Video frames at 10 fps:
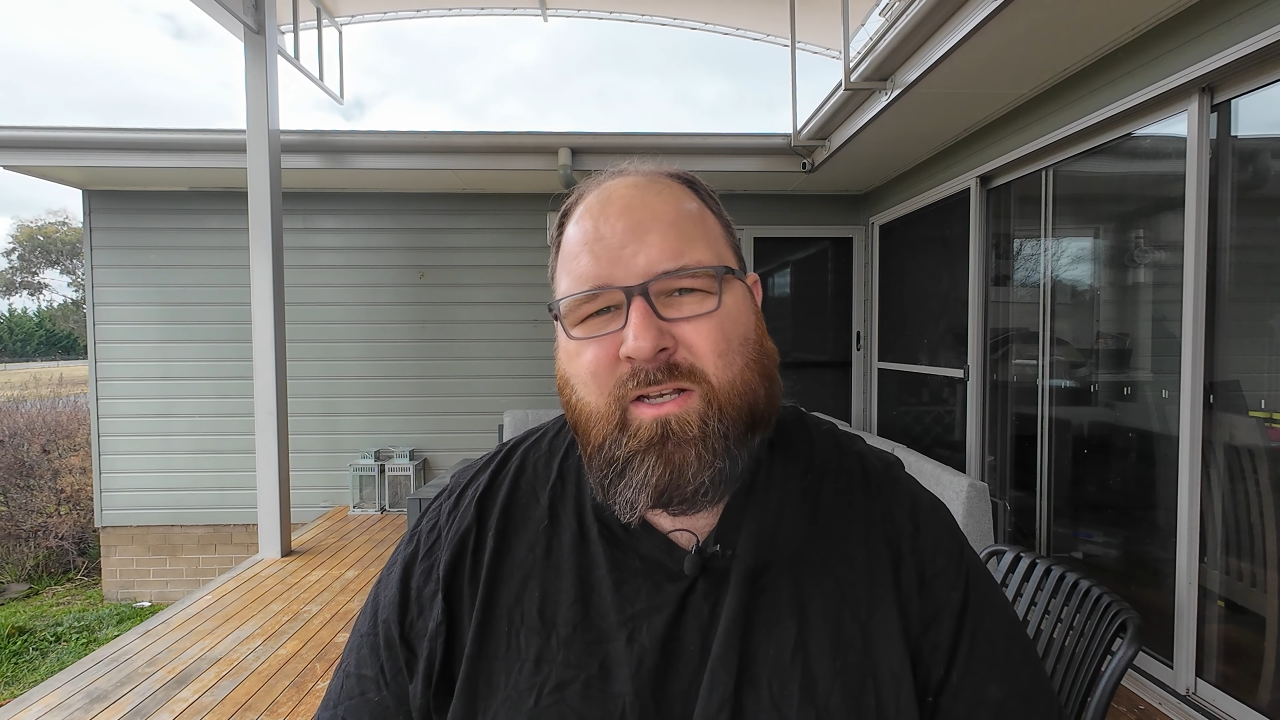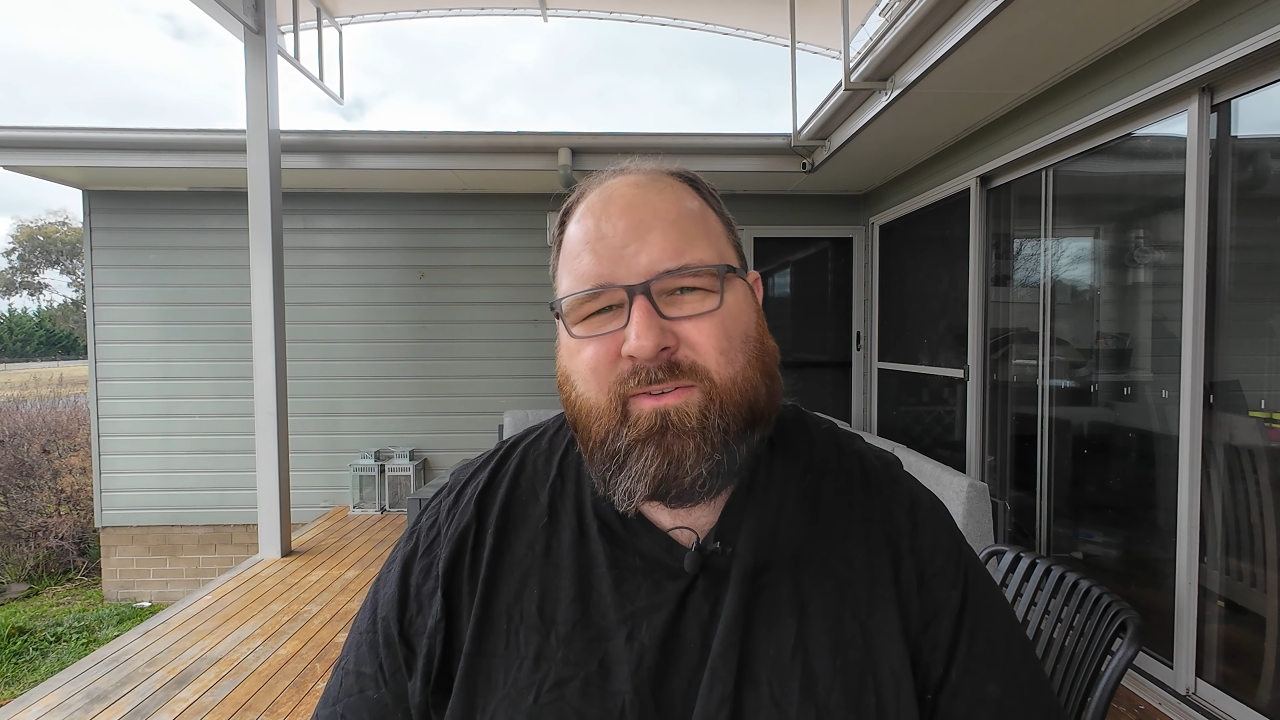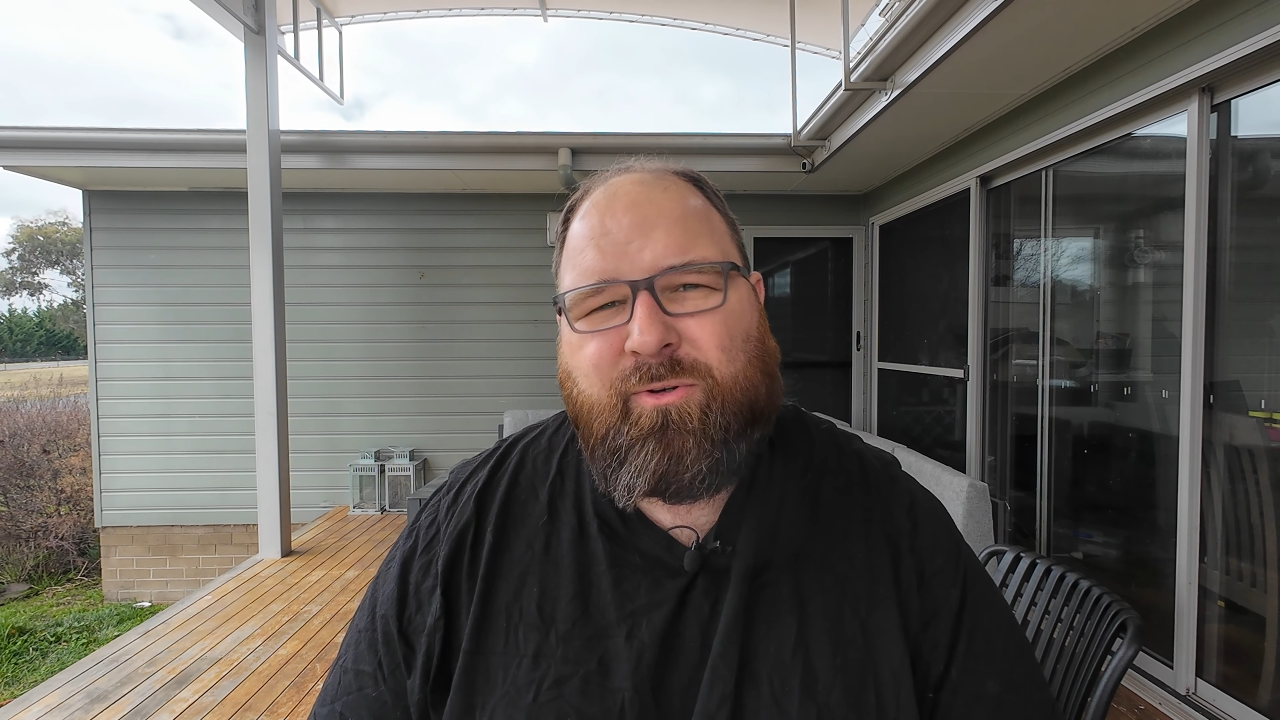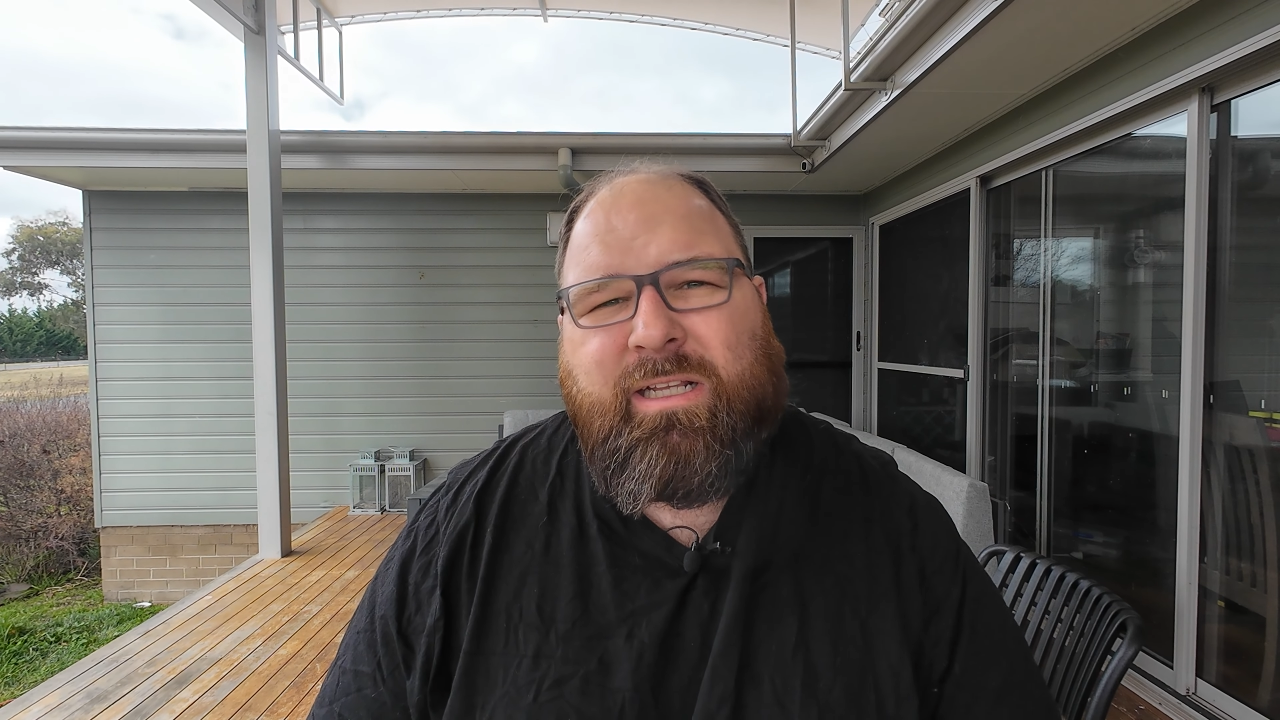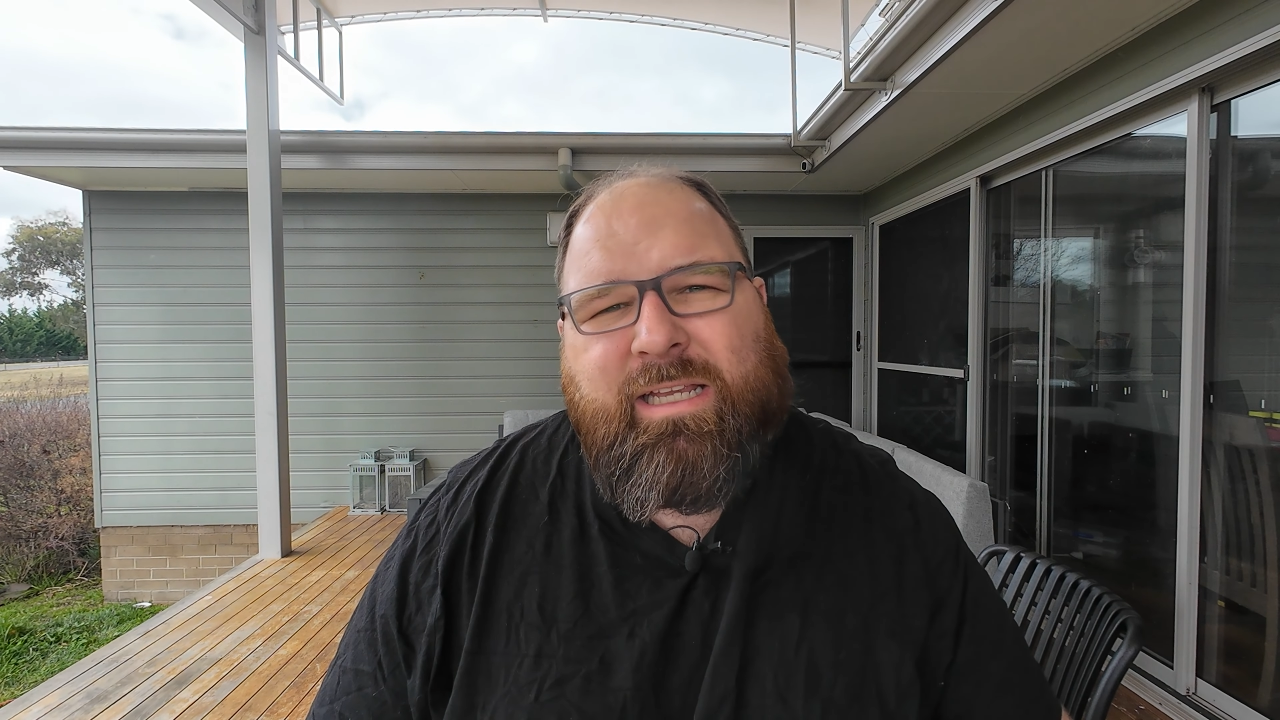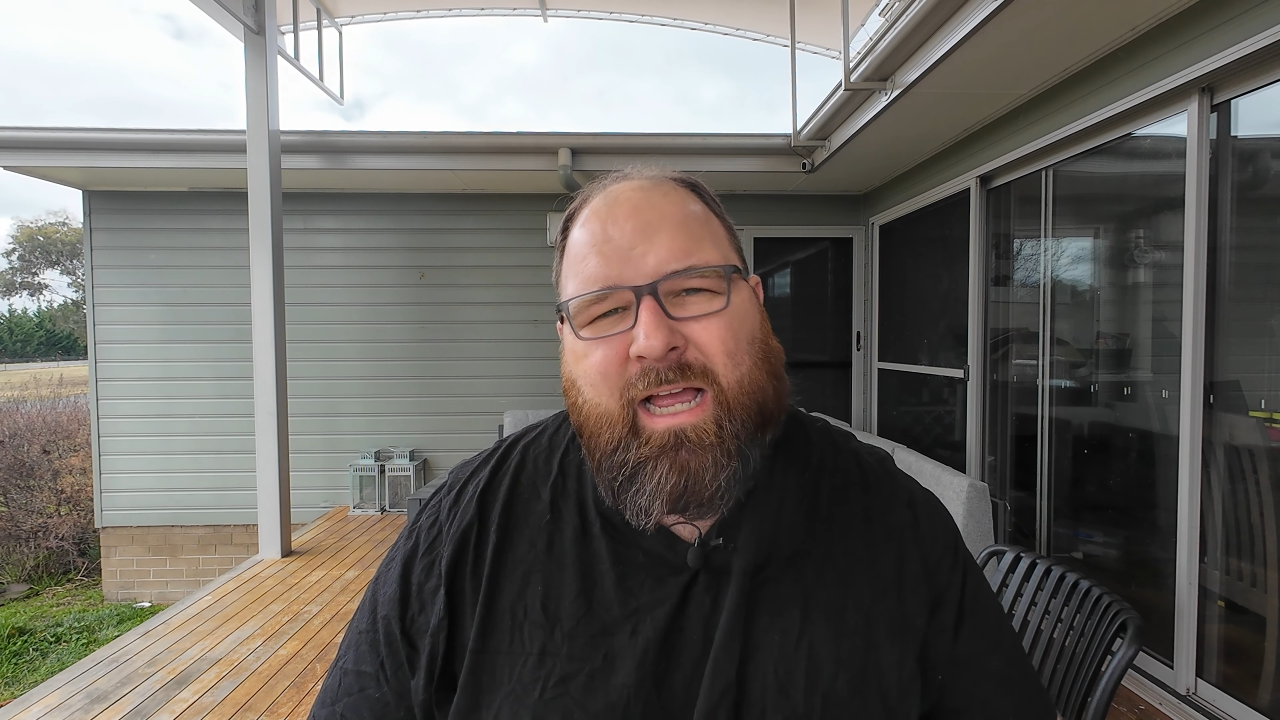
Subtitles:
to really